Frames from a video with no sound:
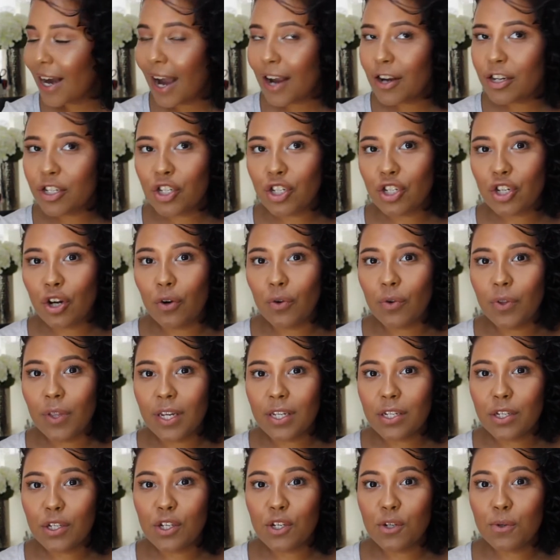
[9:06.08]
I showed
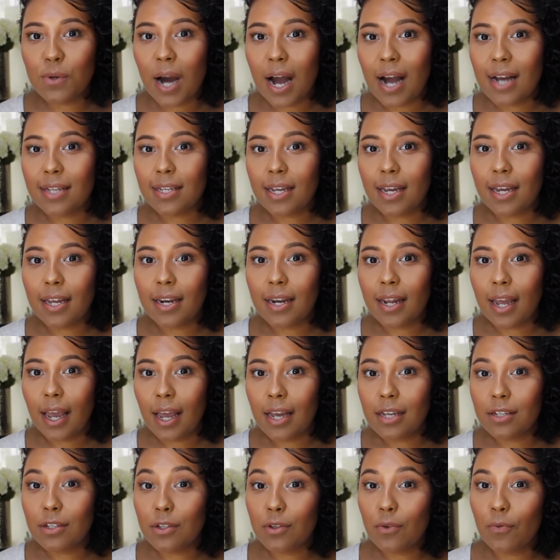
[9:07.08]
this to you guys in
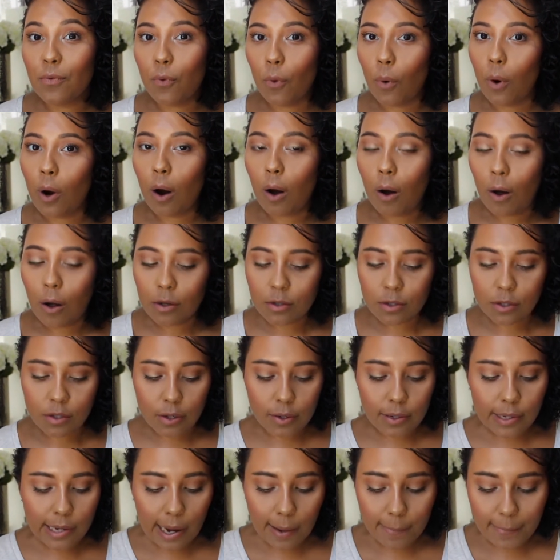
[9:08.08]
a Sephora haul, so
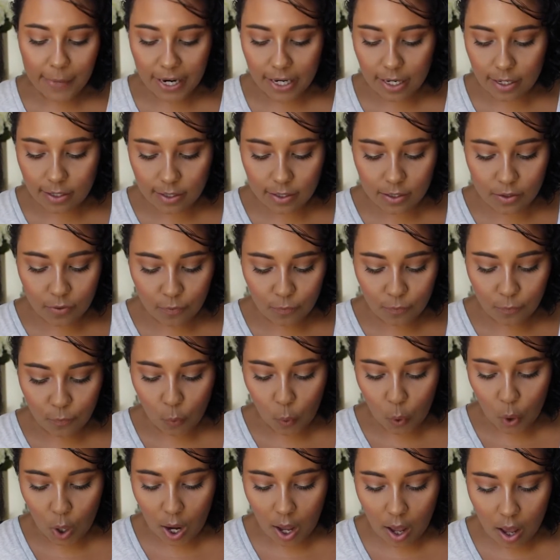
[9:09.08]
I got mine at
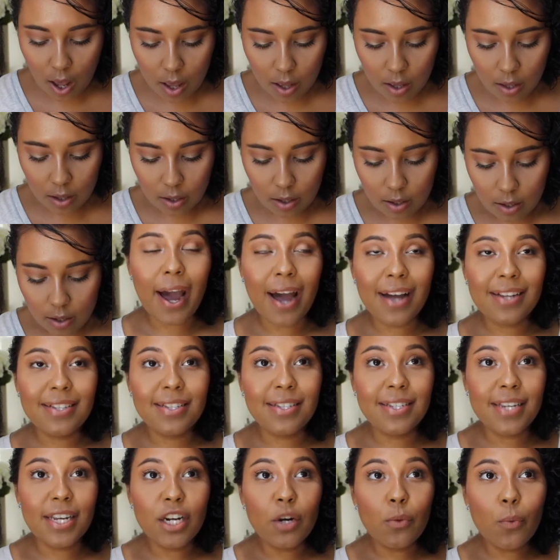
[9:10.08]
Sephora. I
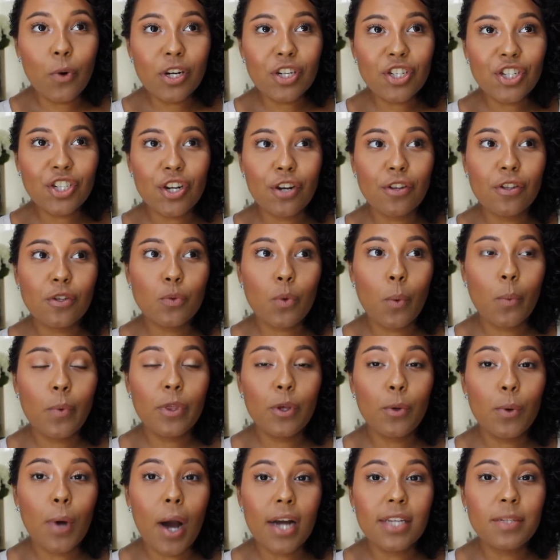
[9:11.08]
didn't want to share this one
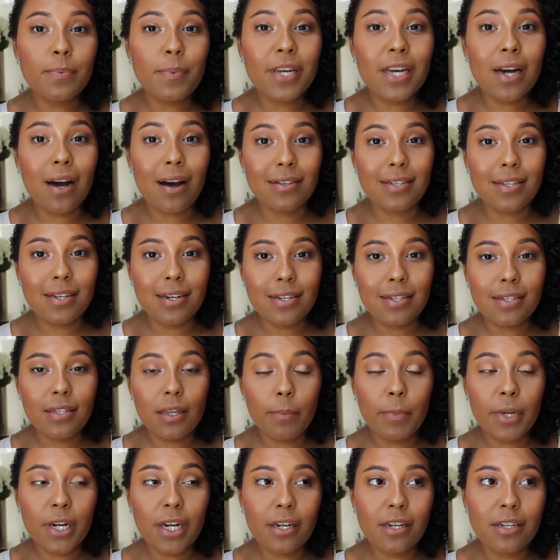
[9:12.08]
with you guys because it is
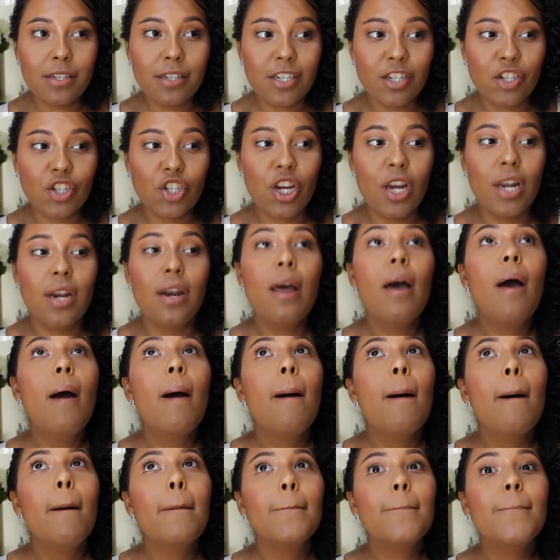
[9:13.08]
limited edition,
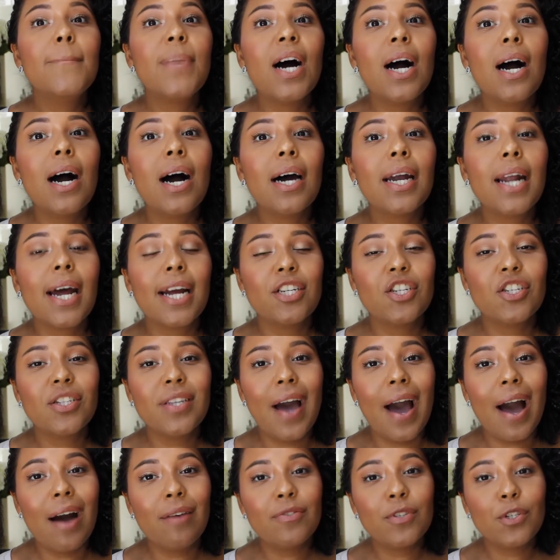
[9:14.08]
but I just
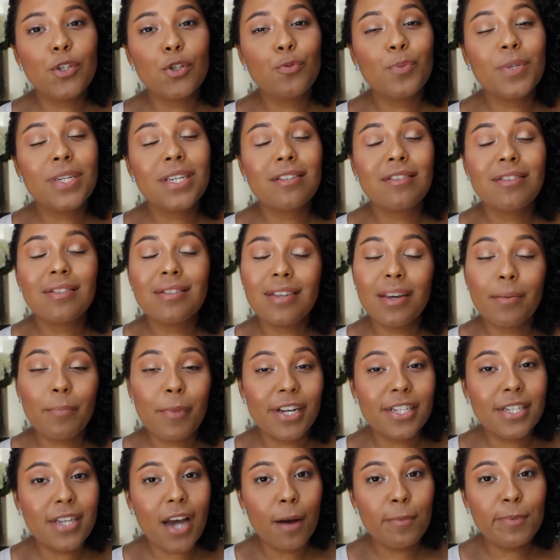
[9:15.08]
have to because it's in
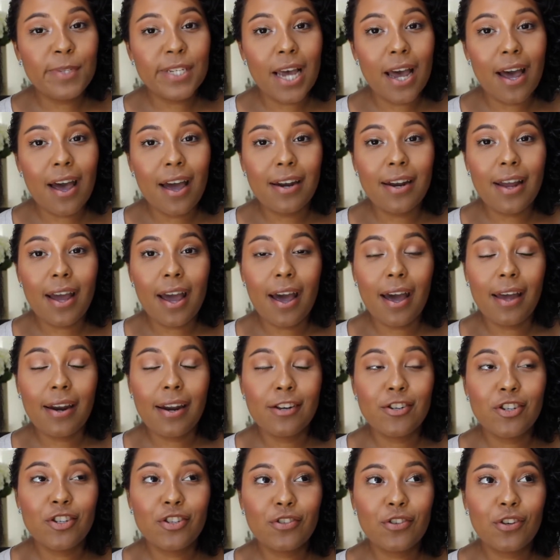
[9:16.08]
my top 10 and
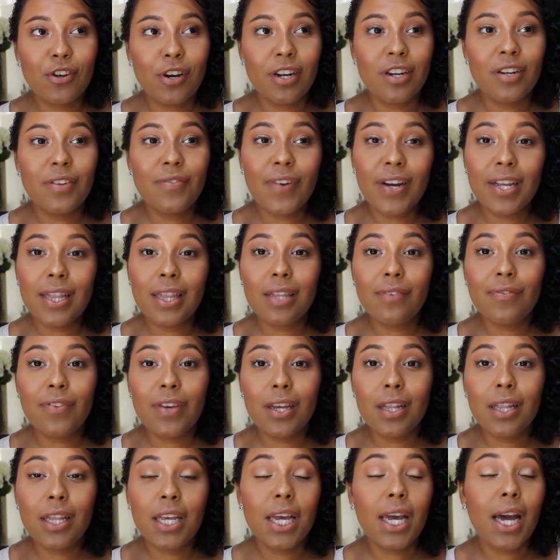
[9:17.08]
I just couldn't fight the
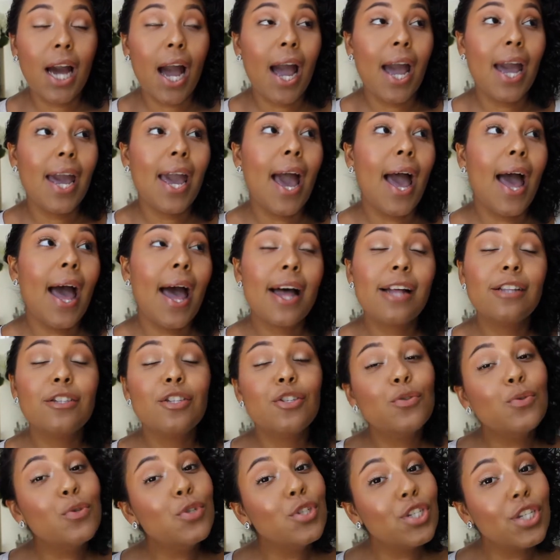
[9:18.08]
feeling. I had
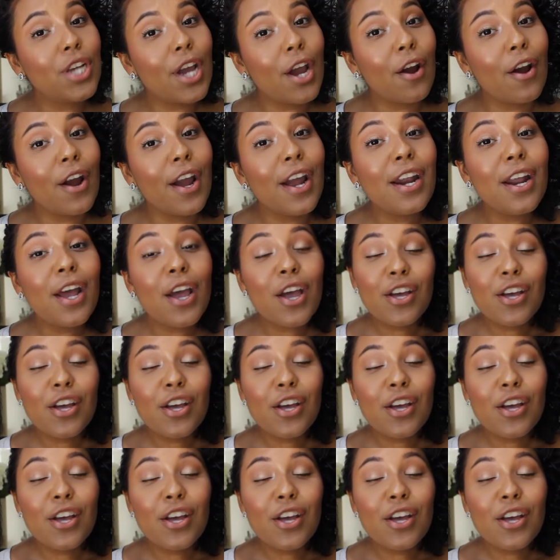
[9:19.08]
to share it.